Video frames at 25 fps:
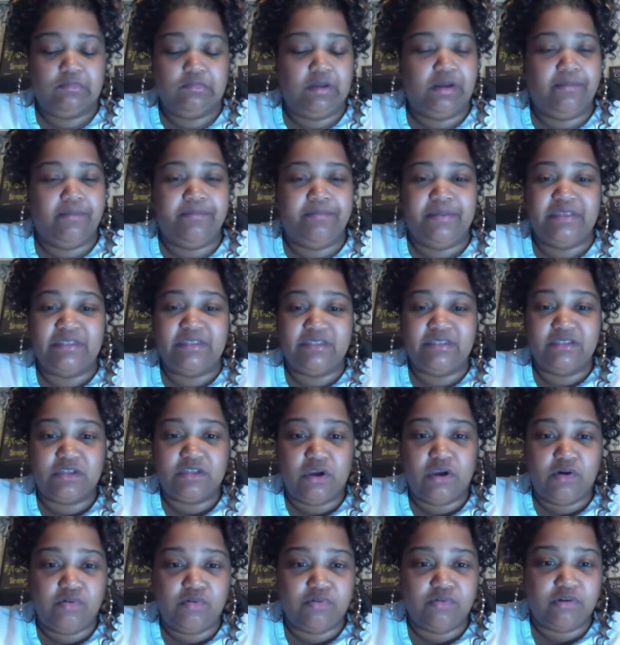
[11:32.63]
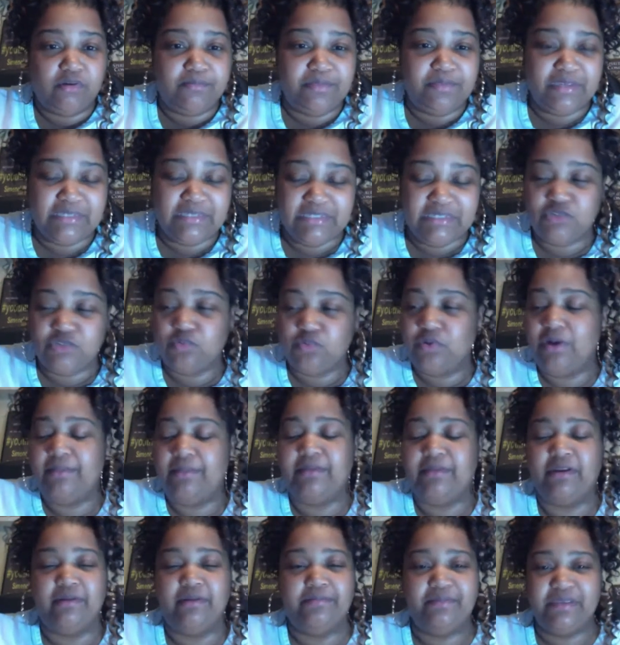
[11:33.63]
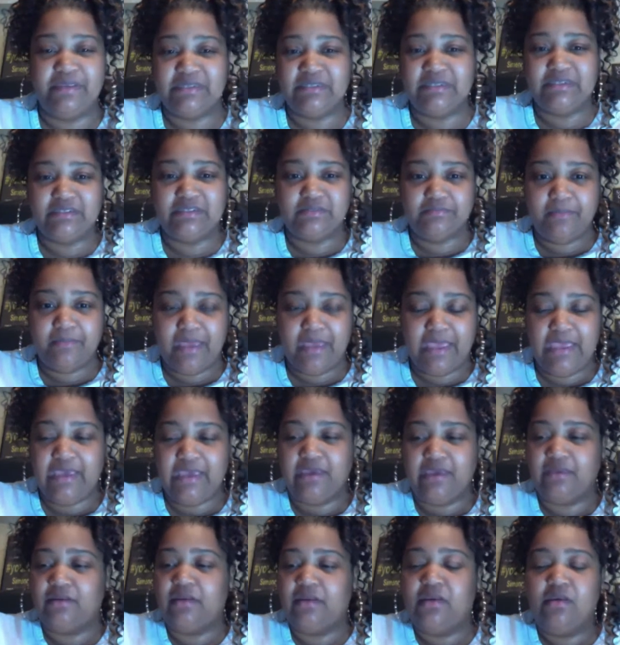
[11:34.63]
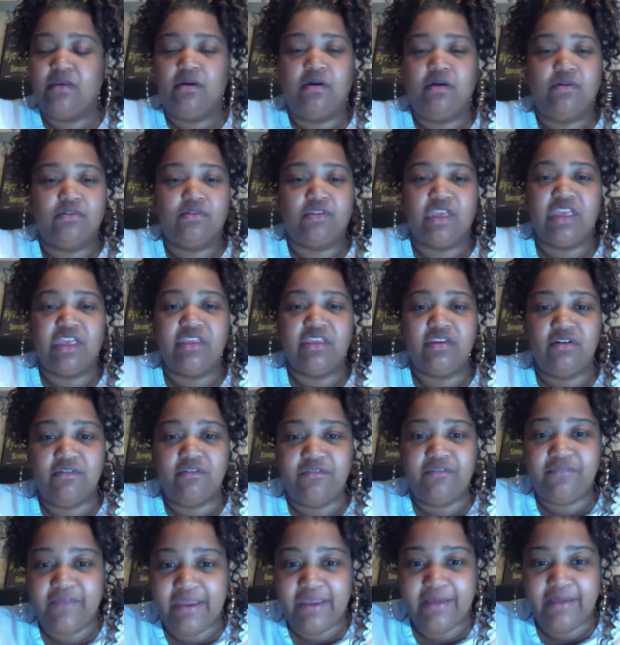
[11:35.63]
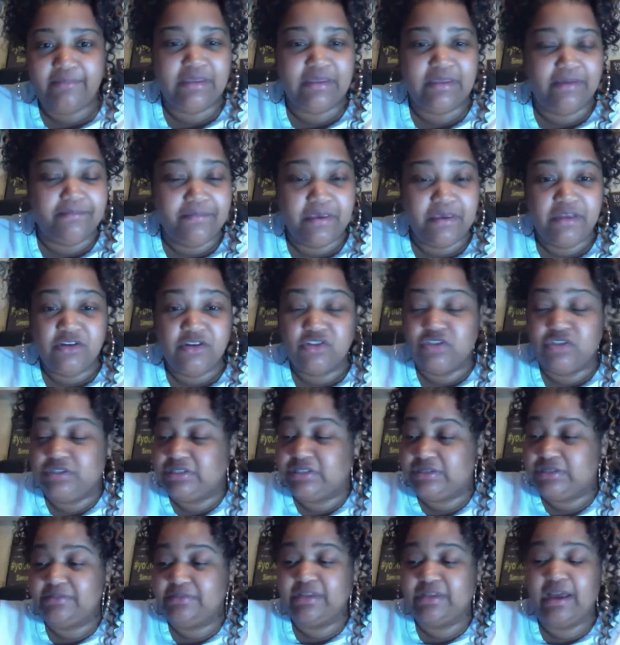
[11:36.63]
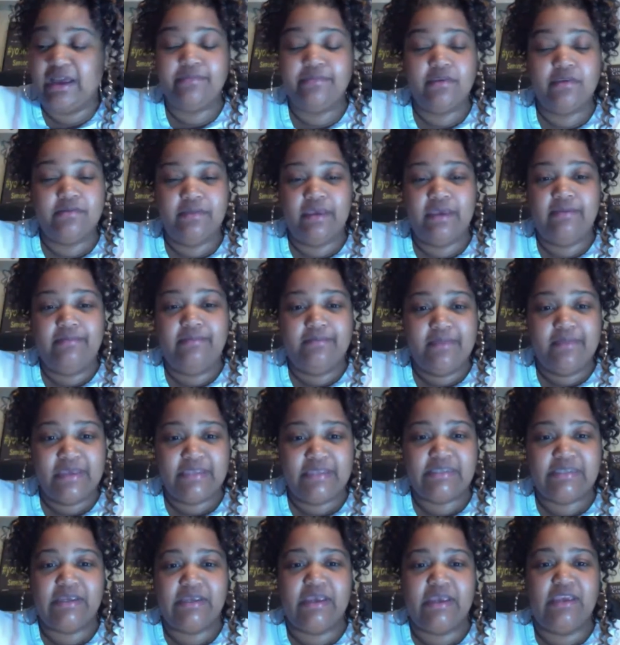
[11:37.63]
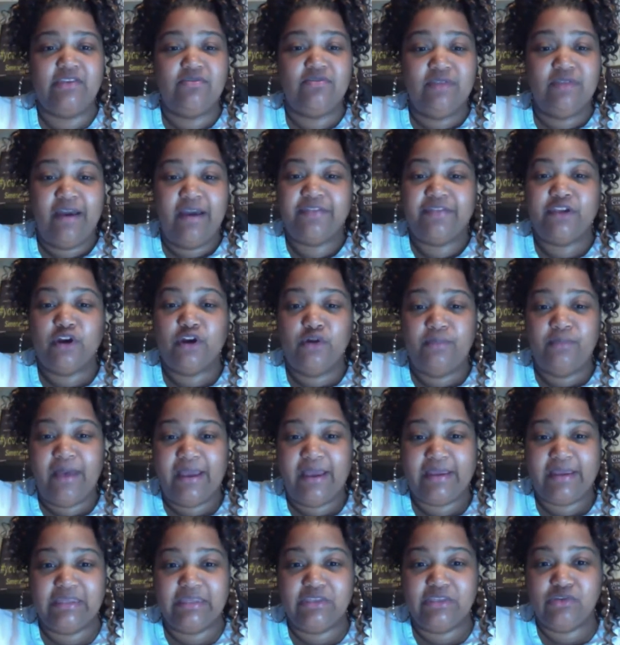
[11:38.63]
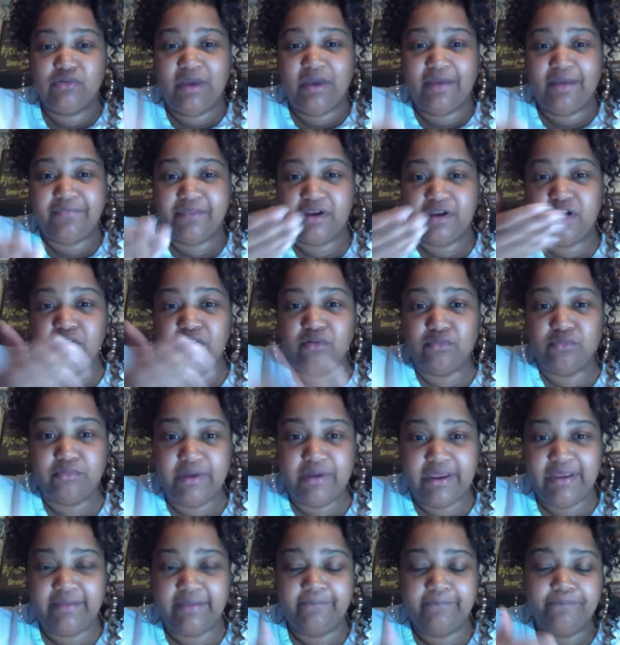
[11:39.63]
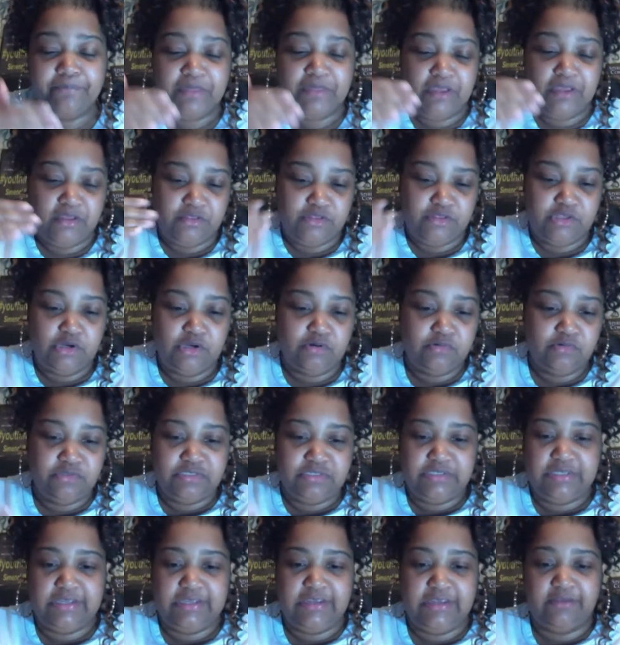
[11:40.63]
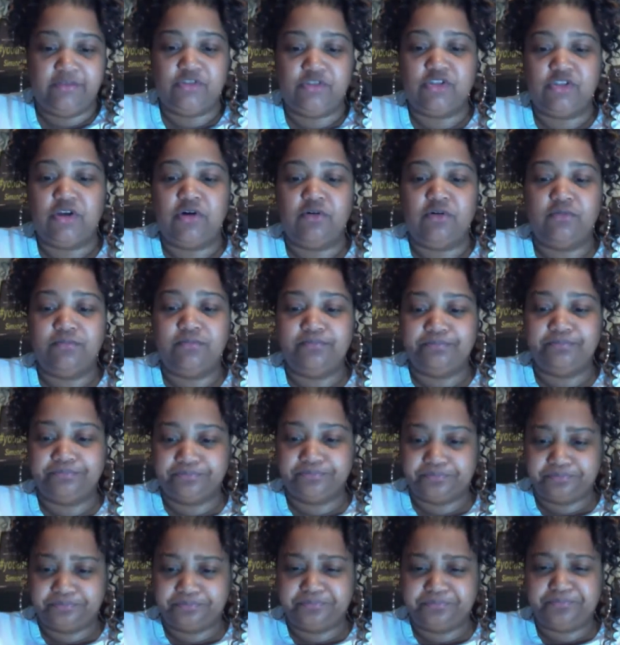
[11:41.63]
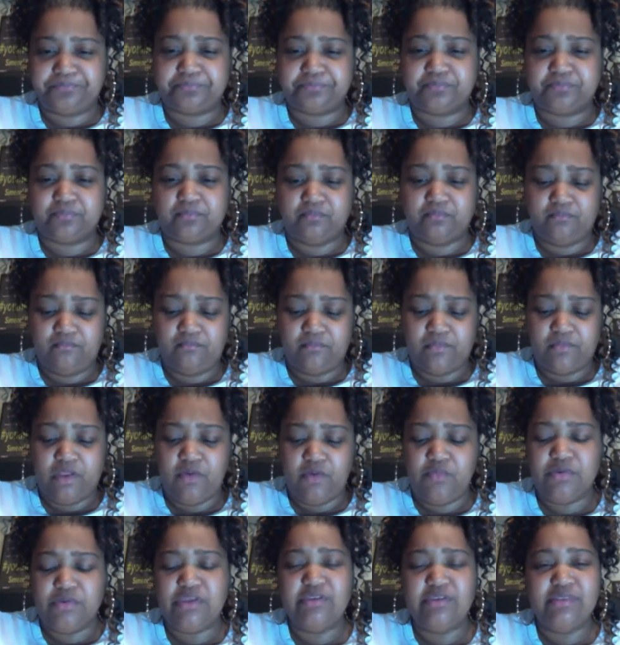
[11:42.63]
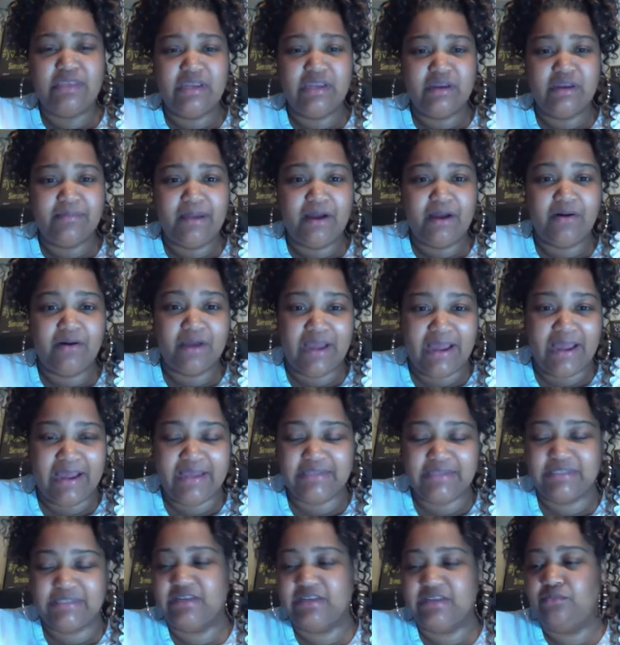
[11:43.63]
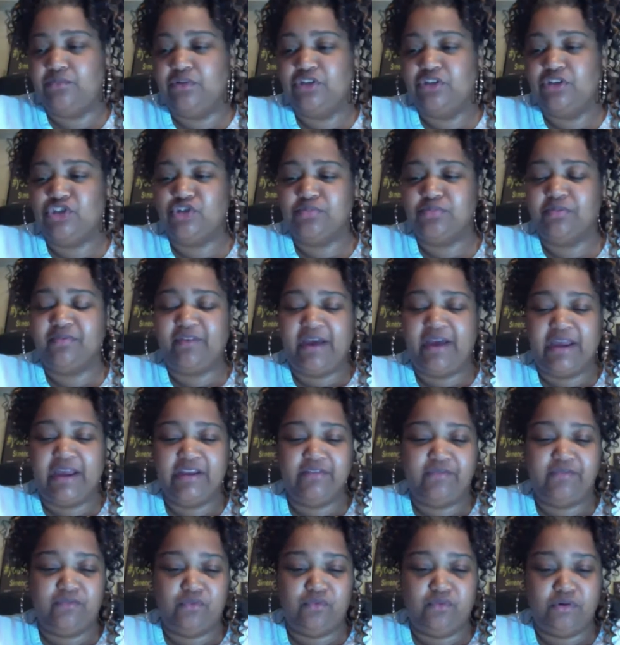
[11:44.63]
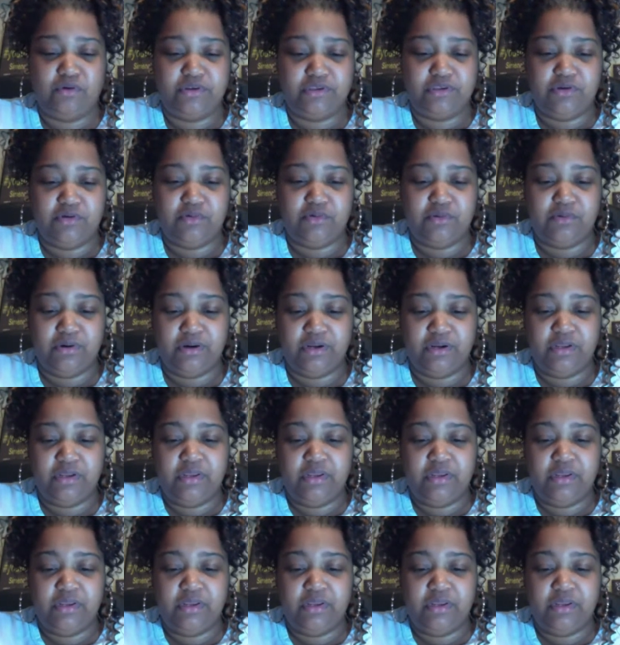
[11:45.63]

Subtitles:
business owner, a businesswoman, a businessman, or in your family, a ministry, sometimes you may miss it and you have to go back and you have to correct those things. So when you think about content, what you're providing for your